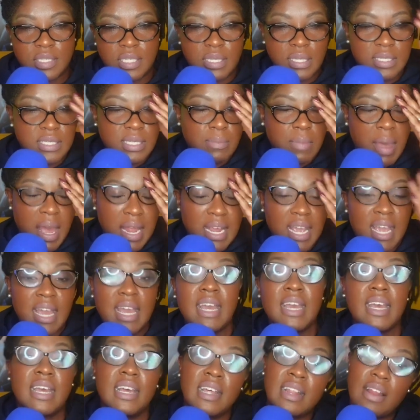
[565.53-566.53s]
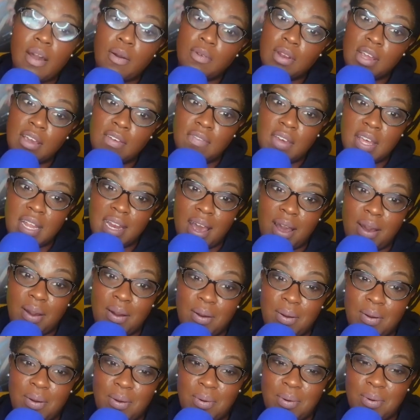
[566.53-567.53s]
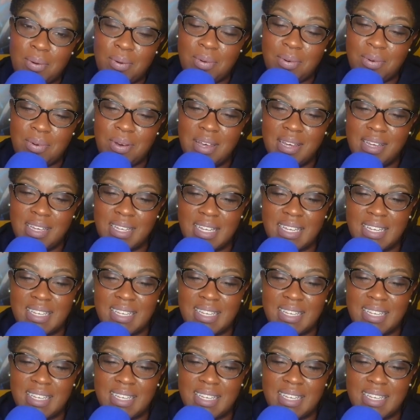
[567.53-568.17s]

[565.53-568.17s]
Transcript: There's somebody he don't even know.